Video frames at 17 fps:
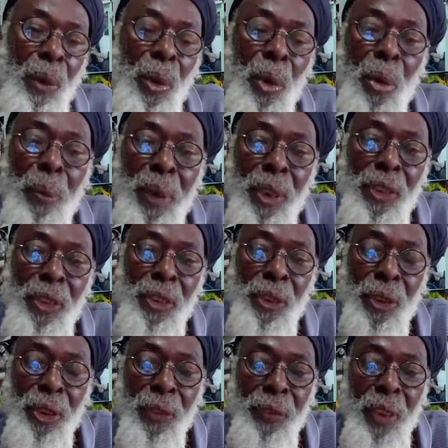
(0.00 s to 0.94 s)
How many
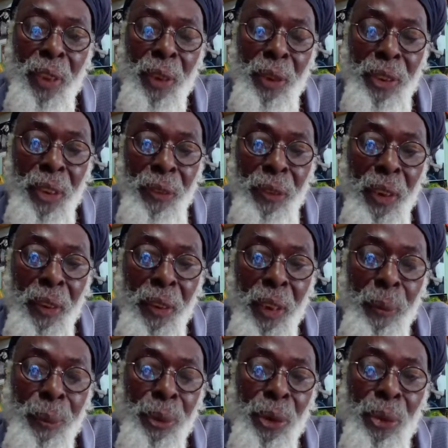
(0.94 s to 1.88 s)
certified
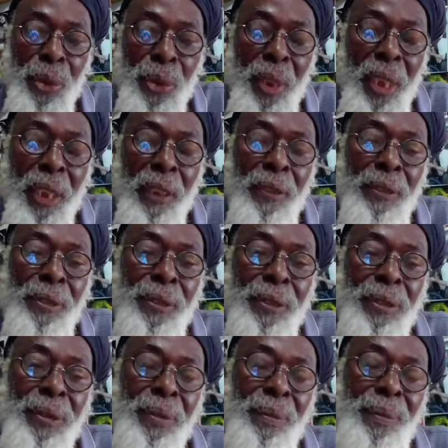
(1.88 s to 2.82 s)
Rastafari priests we have?
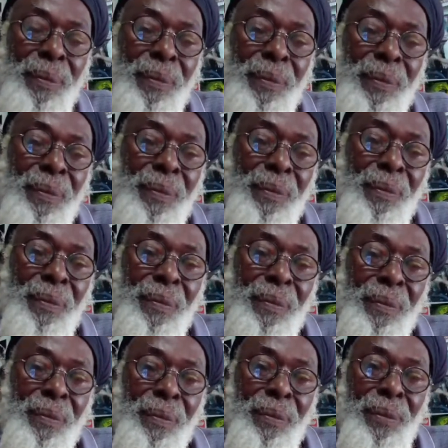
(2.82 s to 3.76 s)

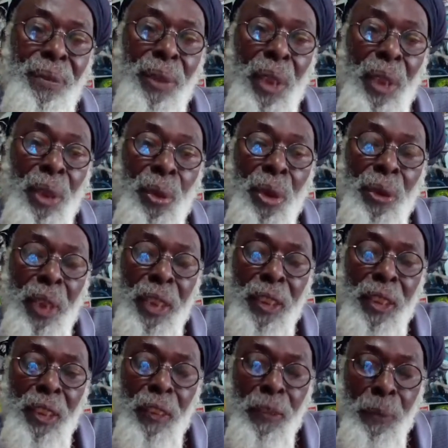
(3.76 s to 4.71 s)
Can do a
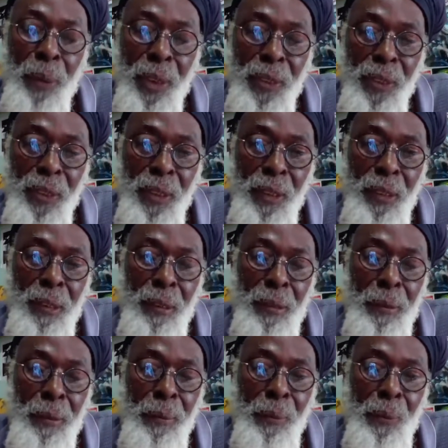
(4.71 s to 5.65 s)
rites of
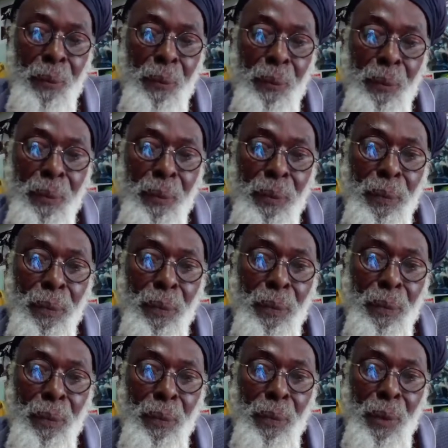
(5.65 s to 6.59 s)
passage.
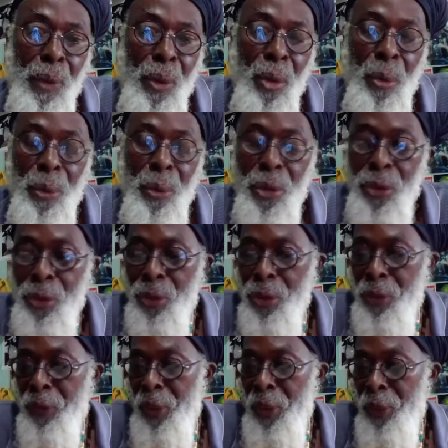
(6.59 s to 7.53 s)
How many
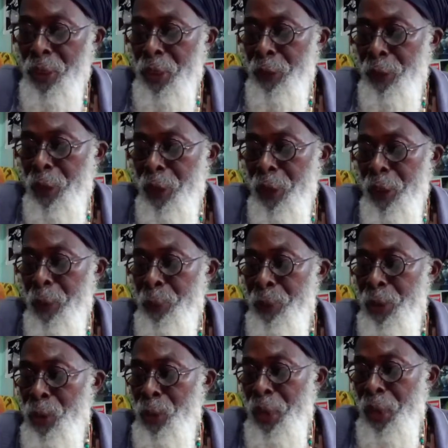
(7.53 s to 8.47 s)
certified Rastafari
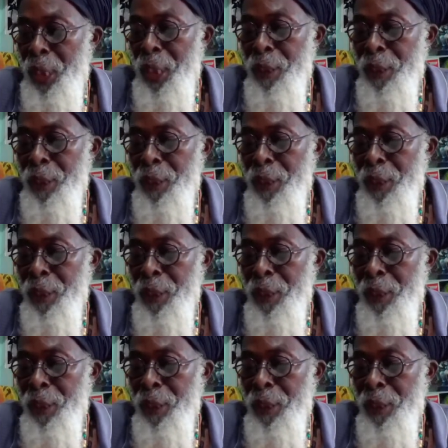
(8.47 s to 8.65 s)
priests we